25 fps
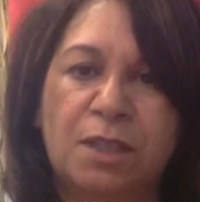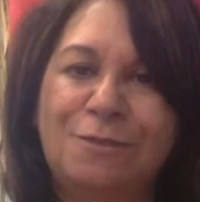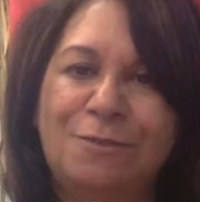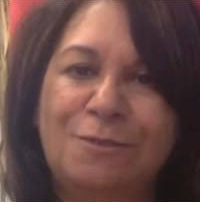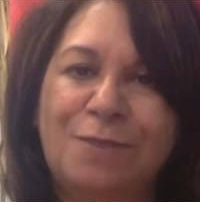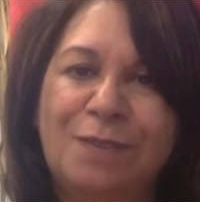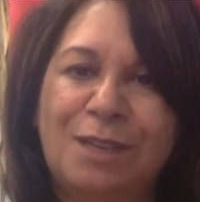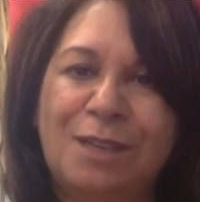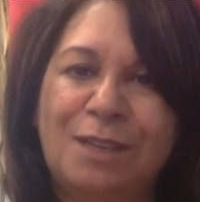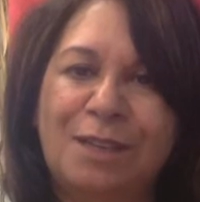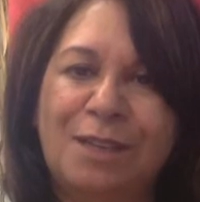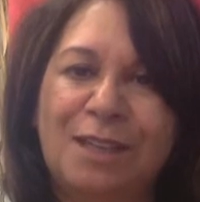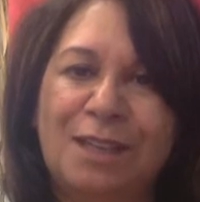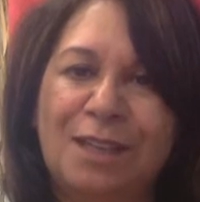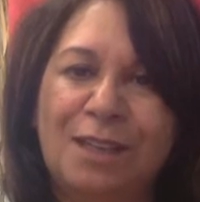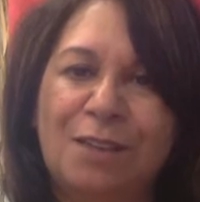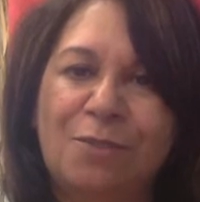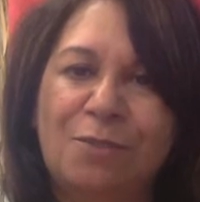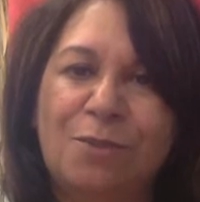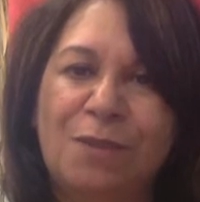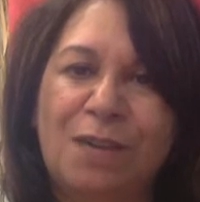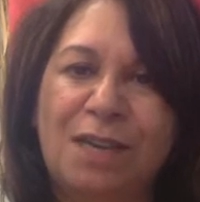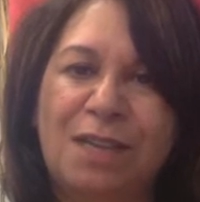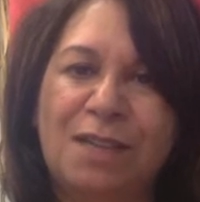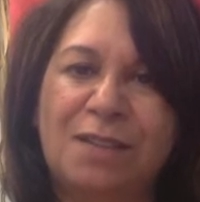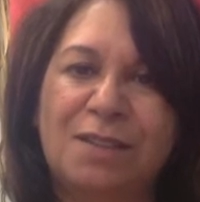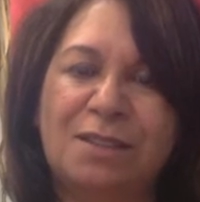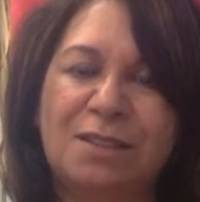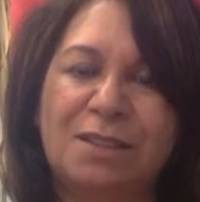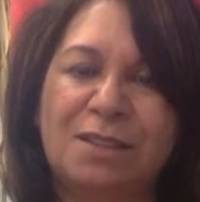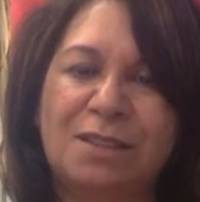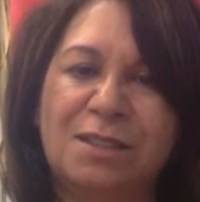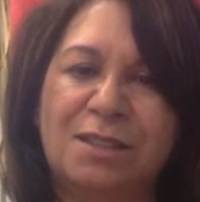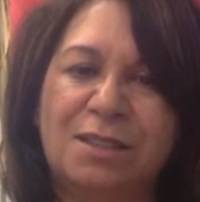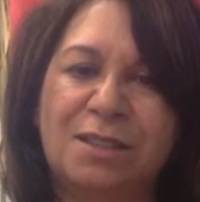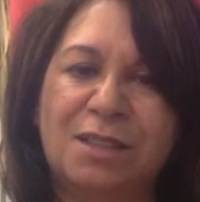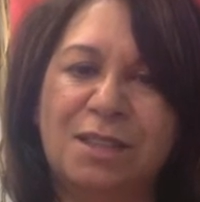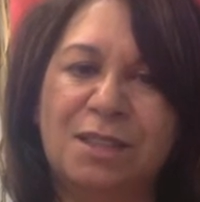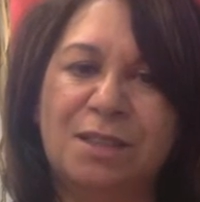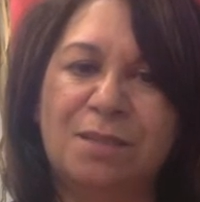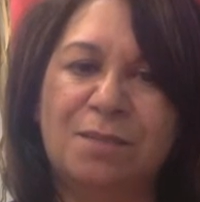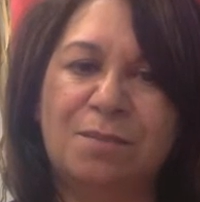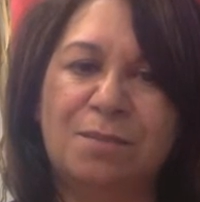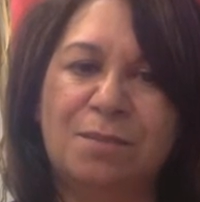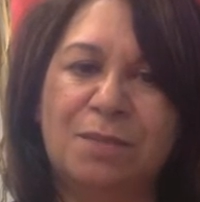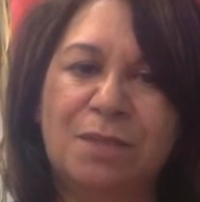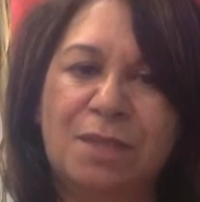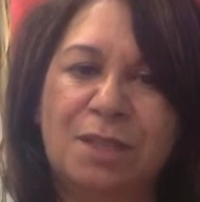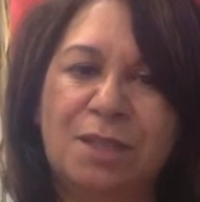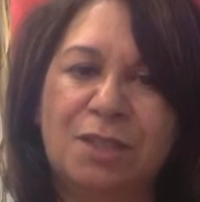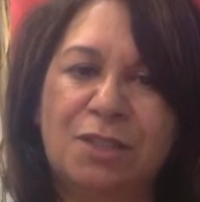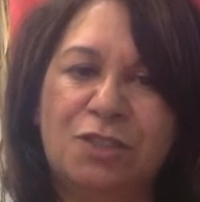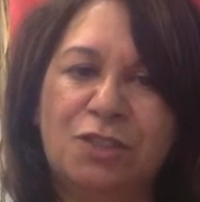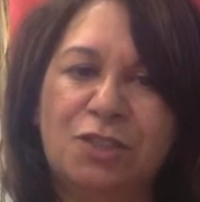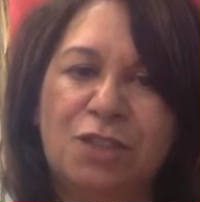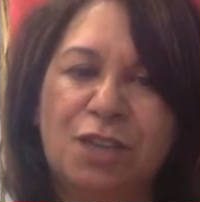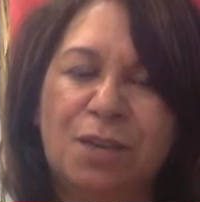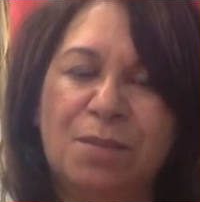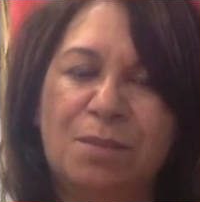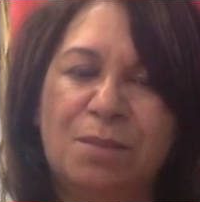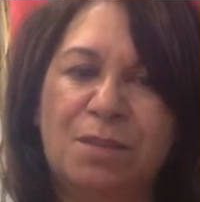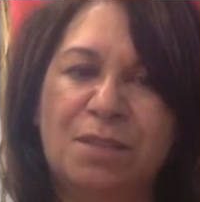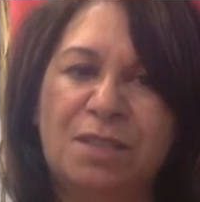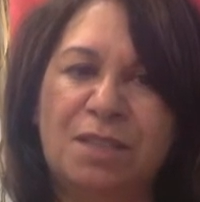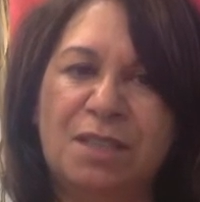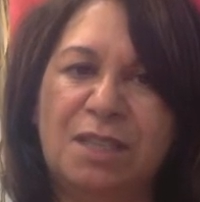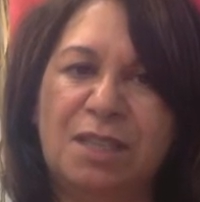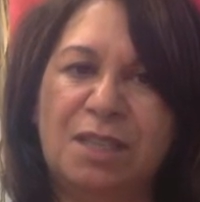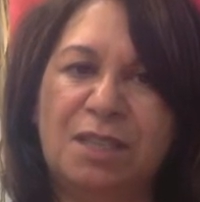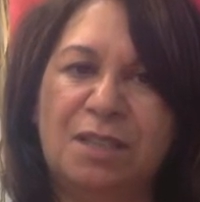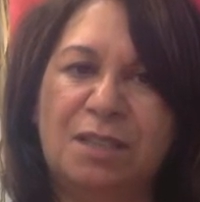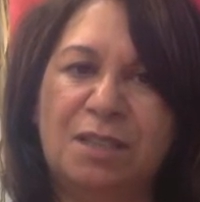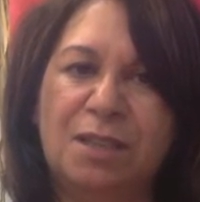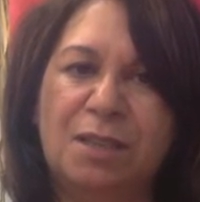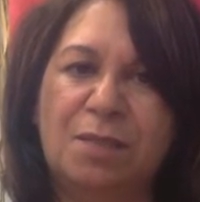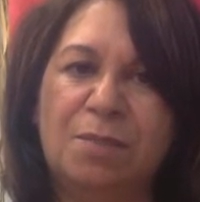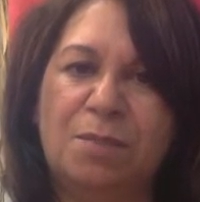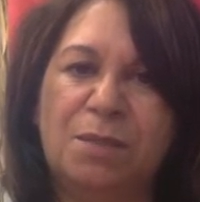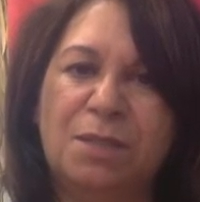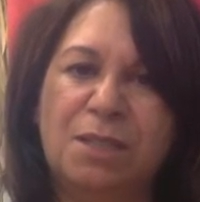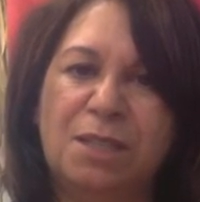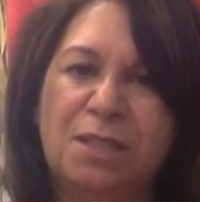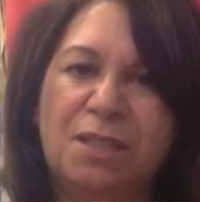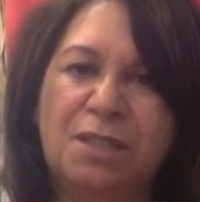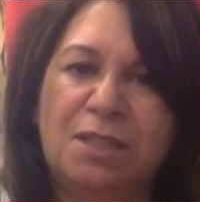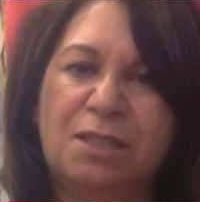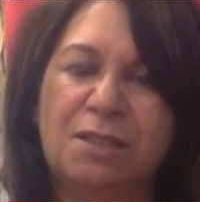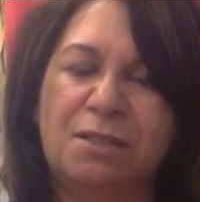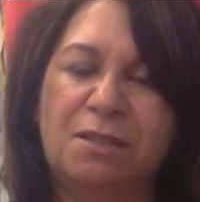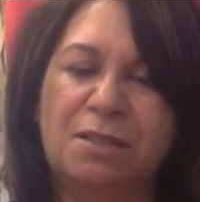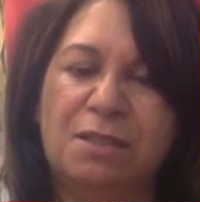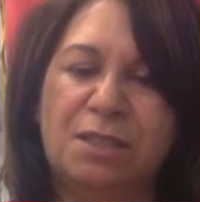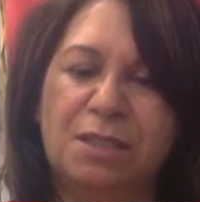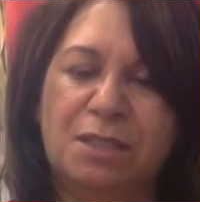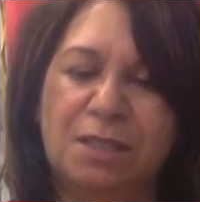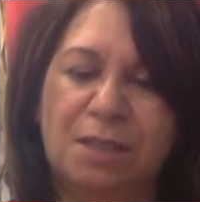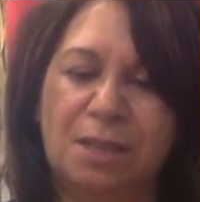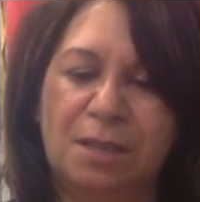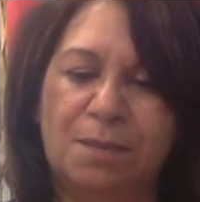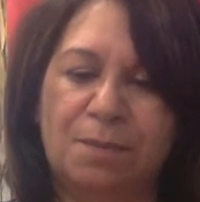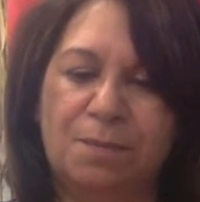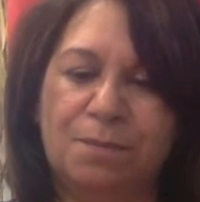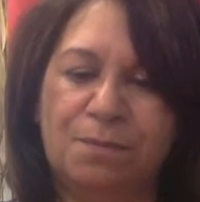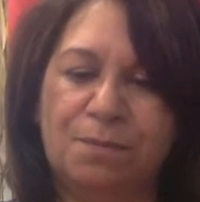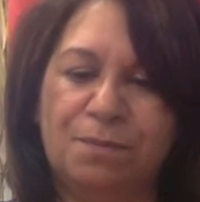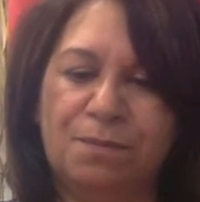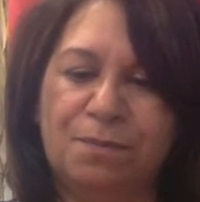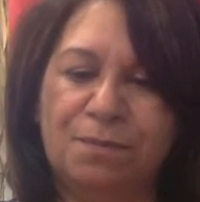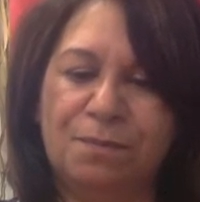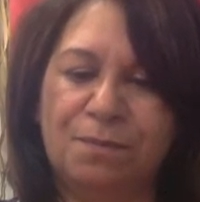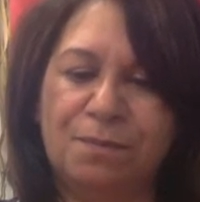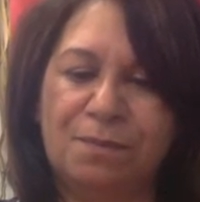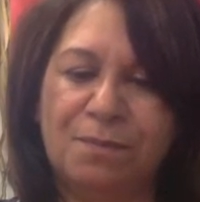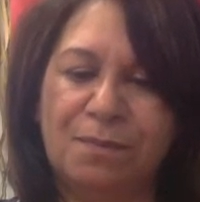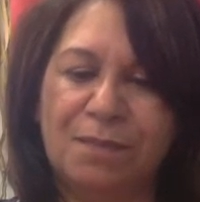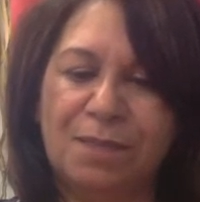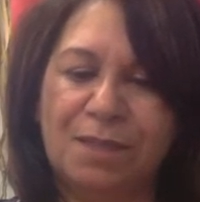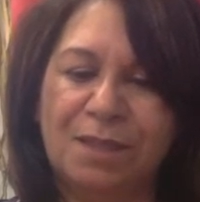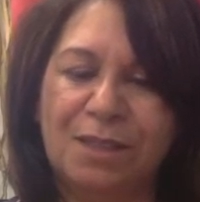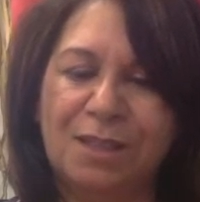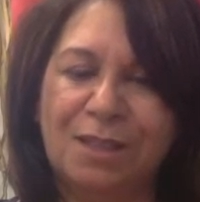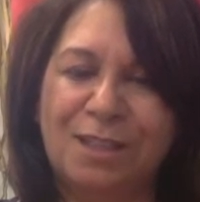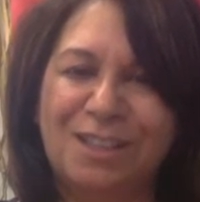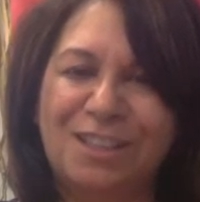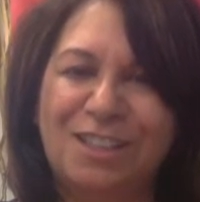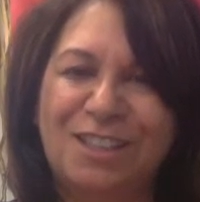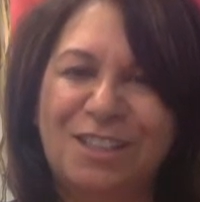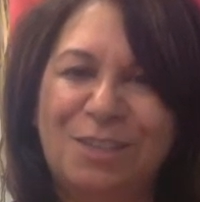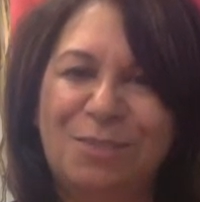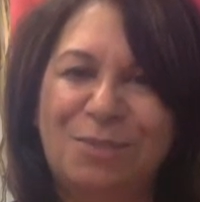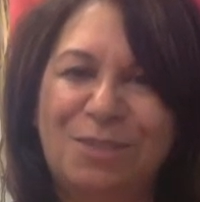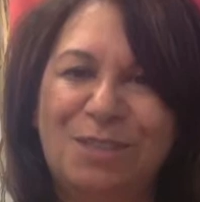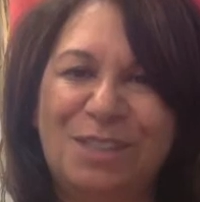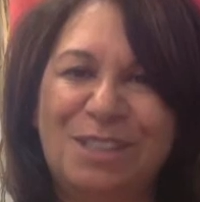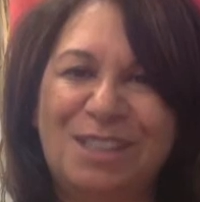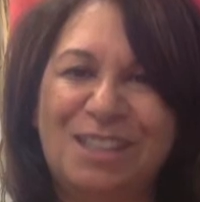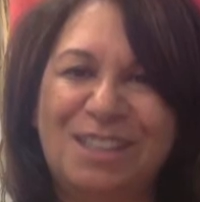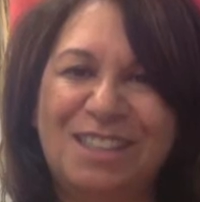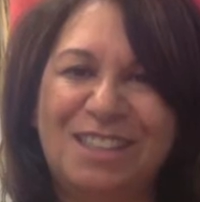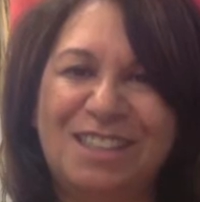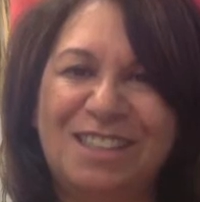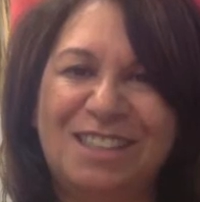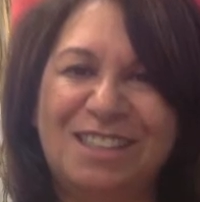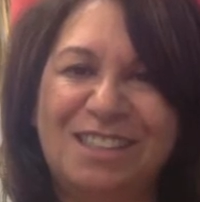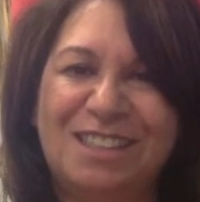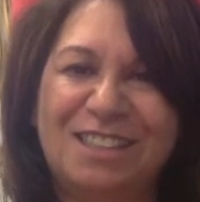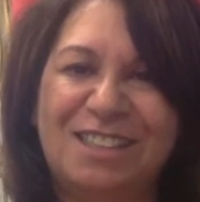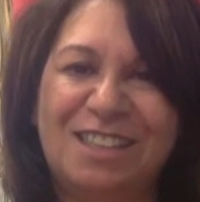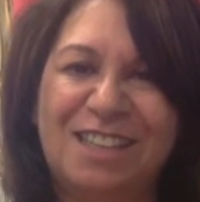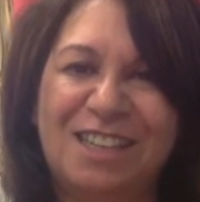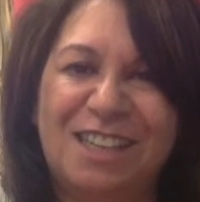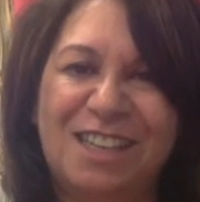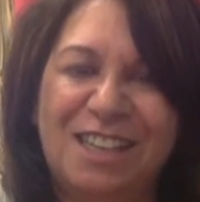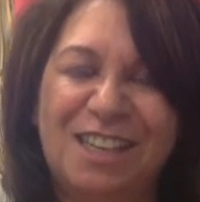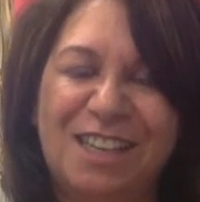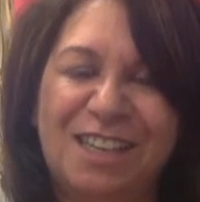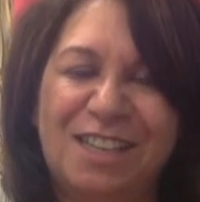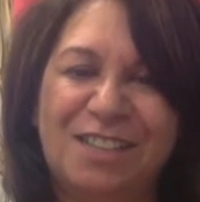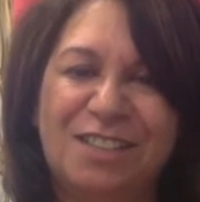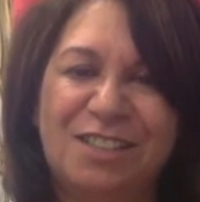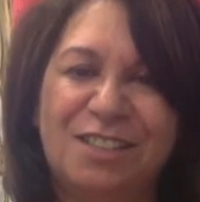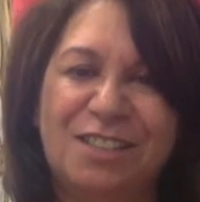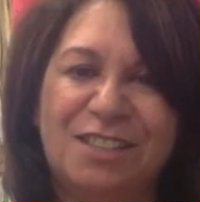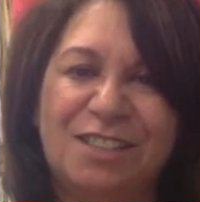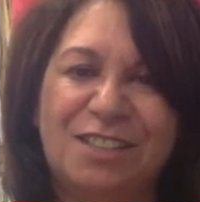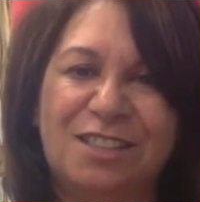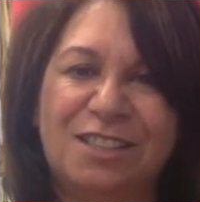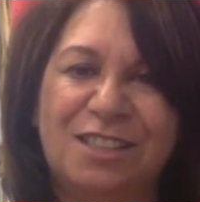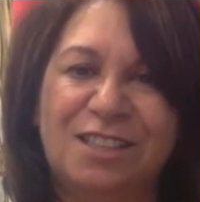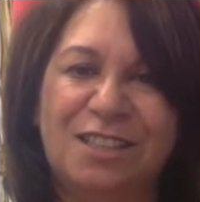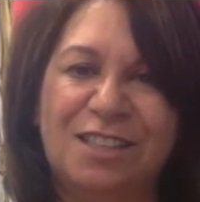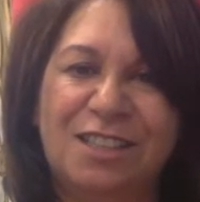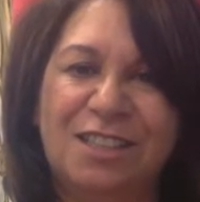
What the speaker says: One of the other ways that shame is seen in particular is, you know, we think in this day and age that